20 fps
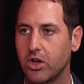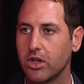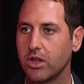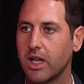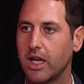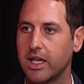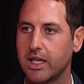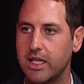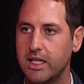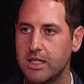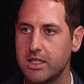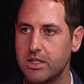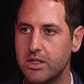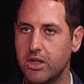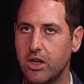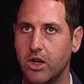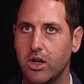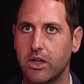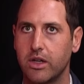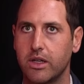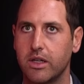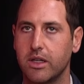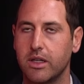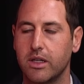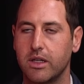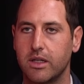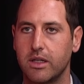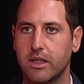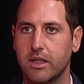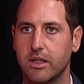not like he's not
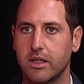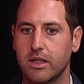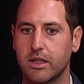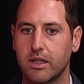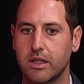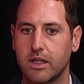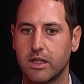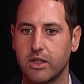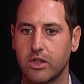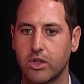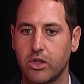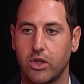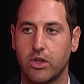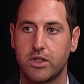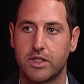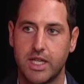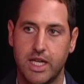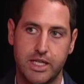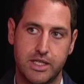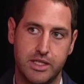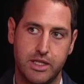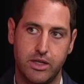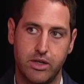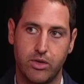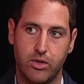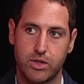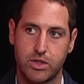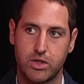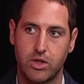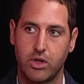contesting
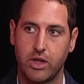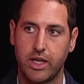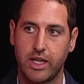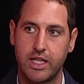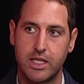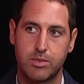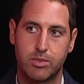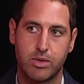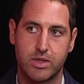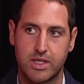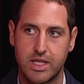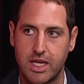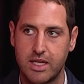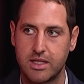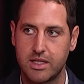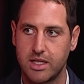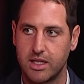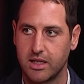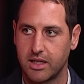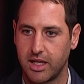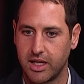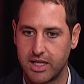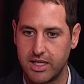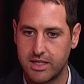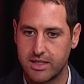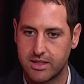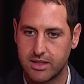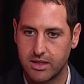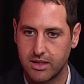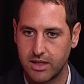or it's not like he's presenting. Like he
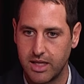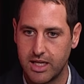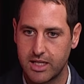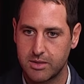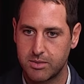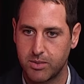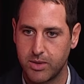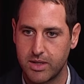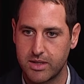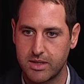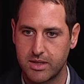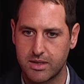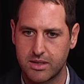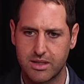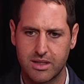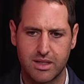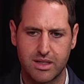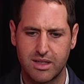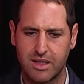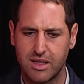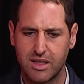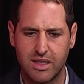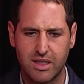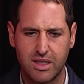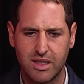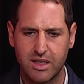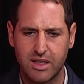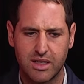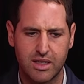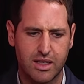still has presence and
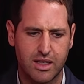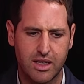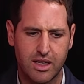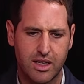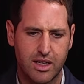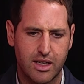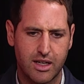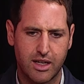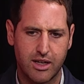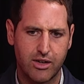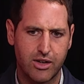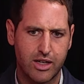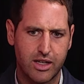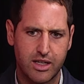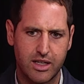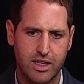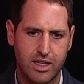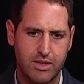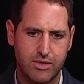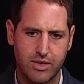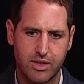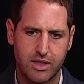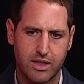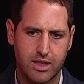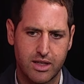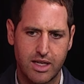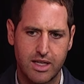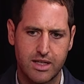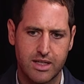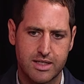I reckon
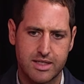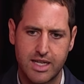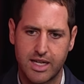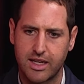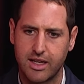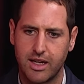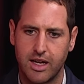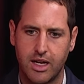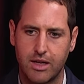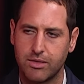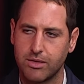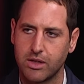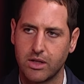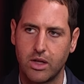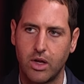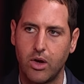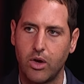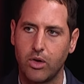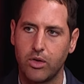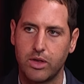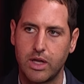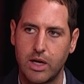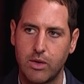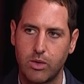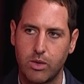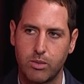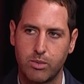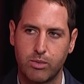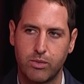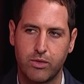even in the second half alone, there
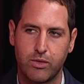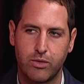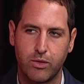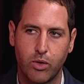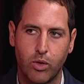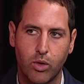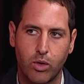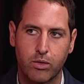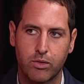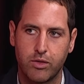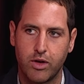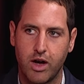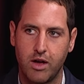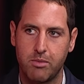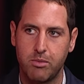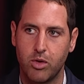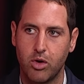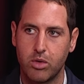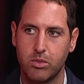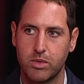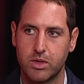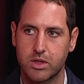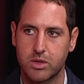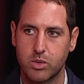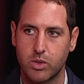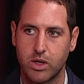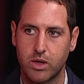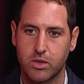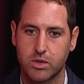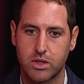were four or five moments
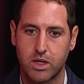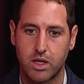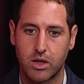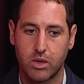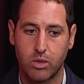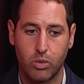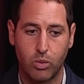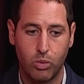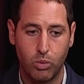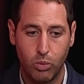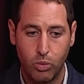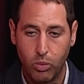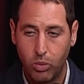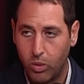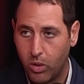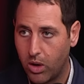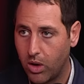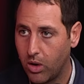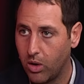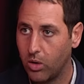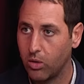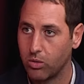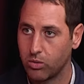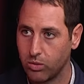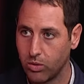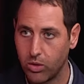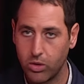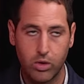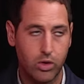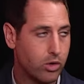yeah. where I was like, "Whoa, yeah.
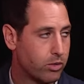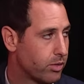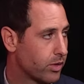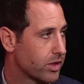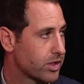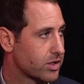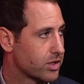Rue almost."